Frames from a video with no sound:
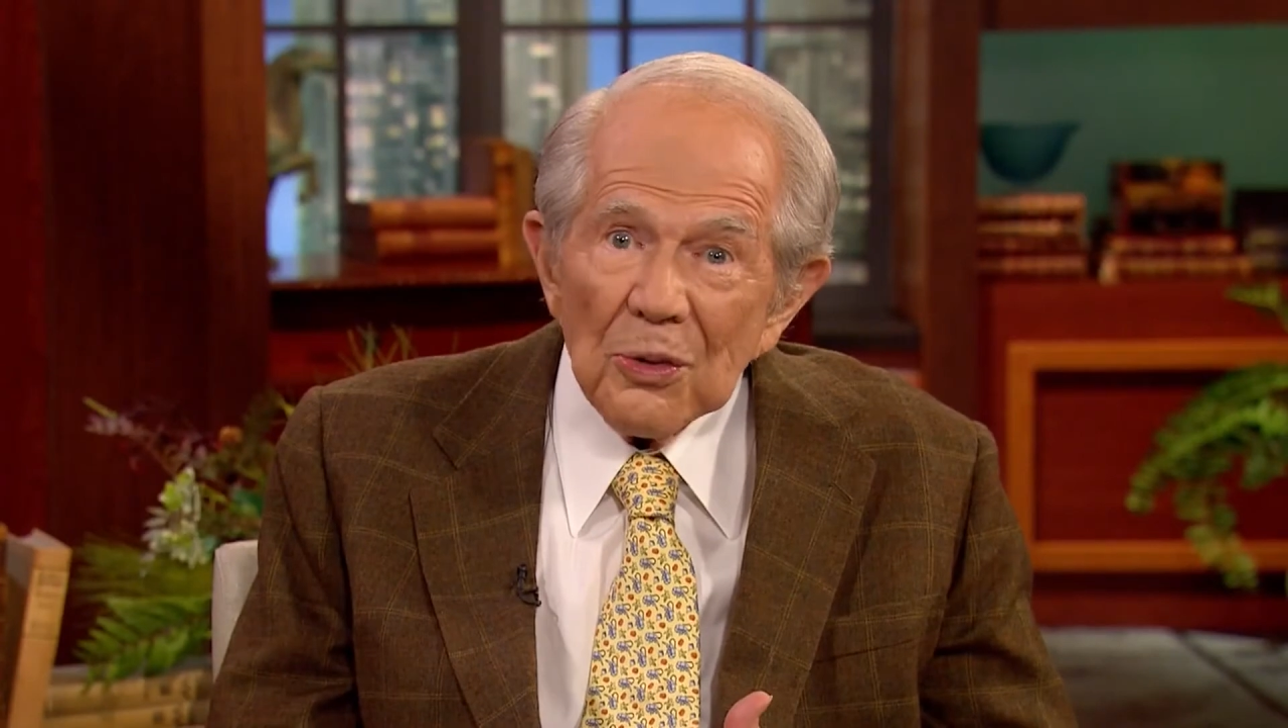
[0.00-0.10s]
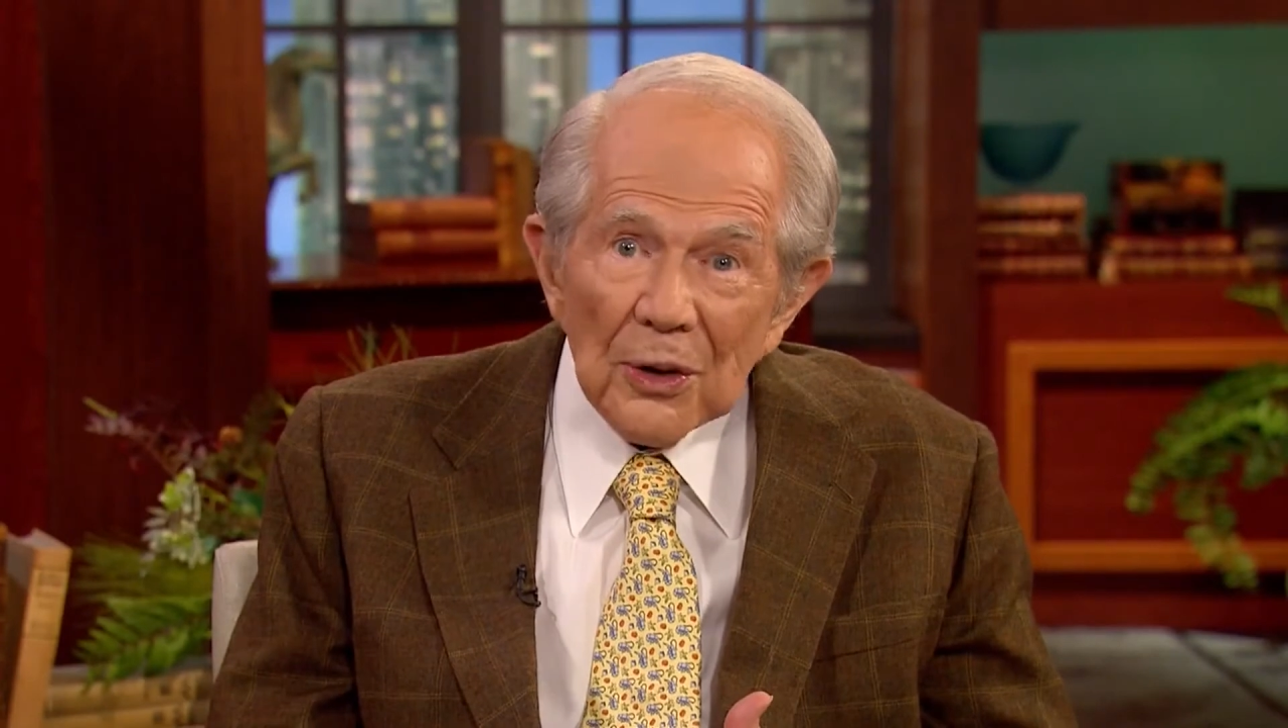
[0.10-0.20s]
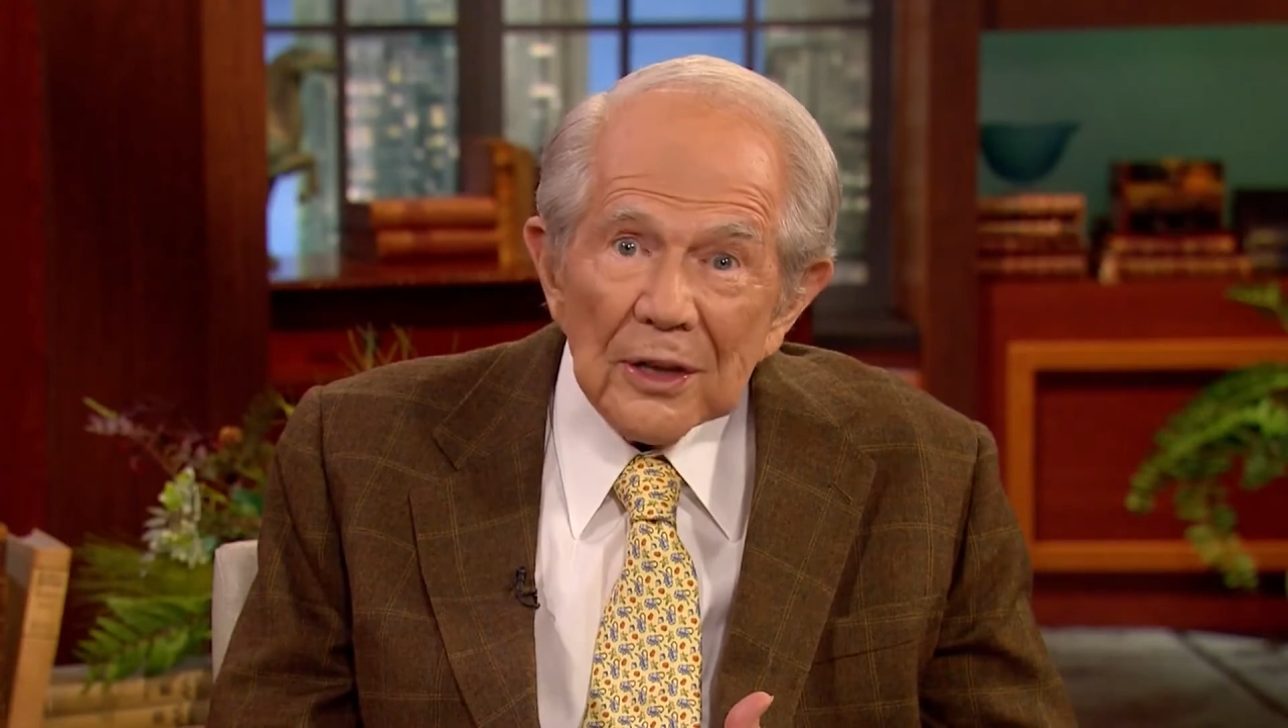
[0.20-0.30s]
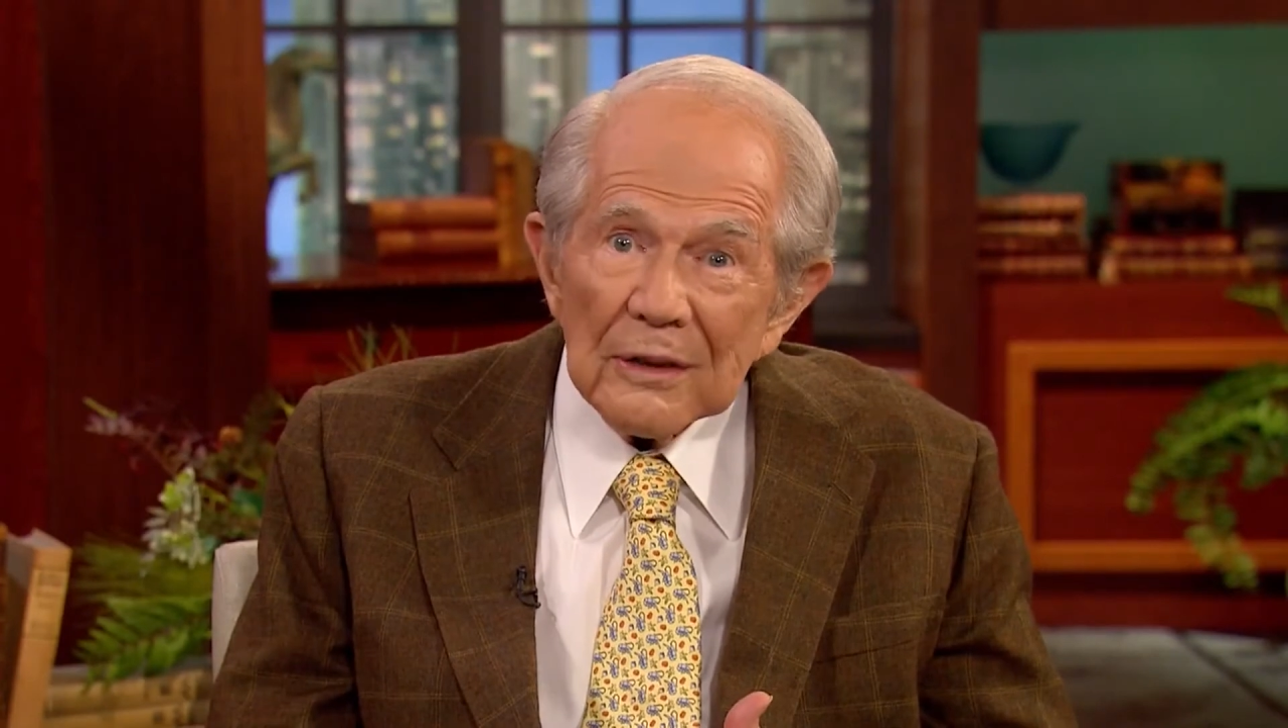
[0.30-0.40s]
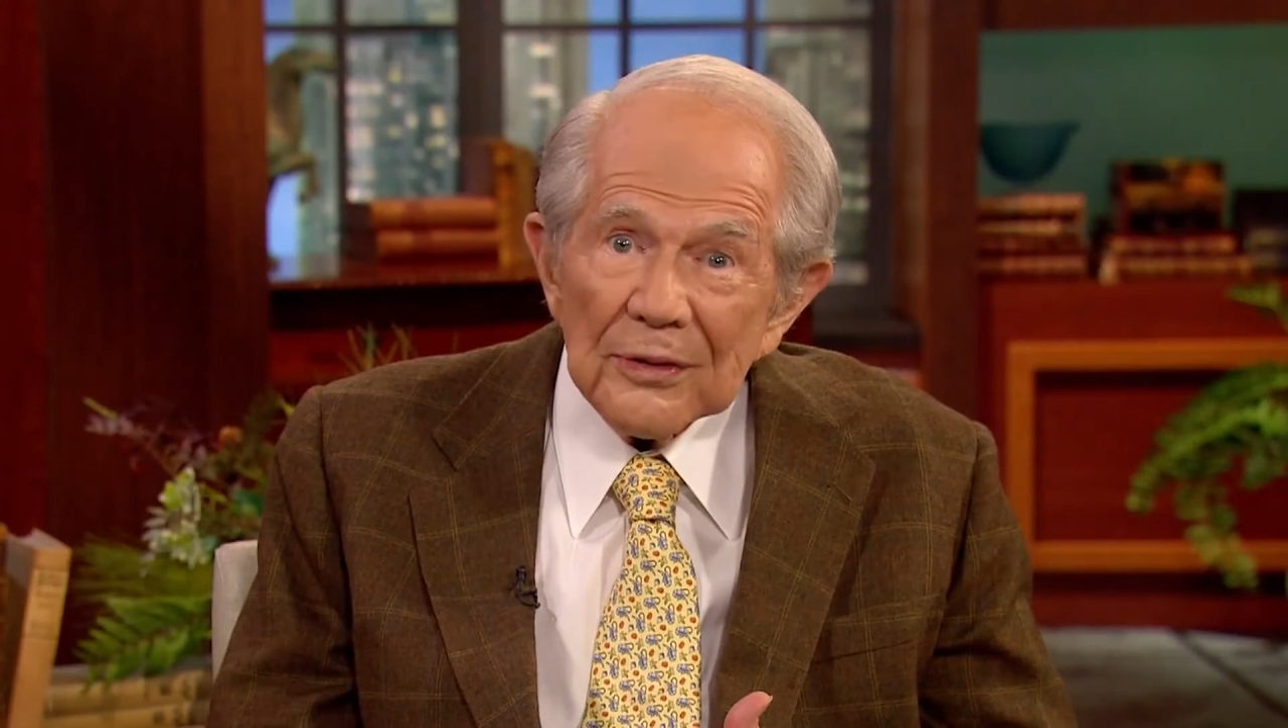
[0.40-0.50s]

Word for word: working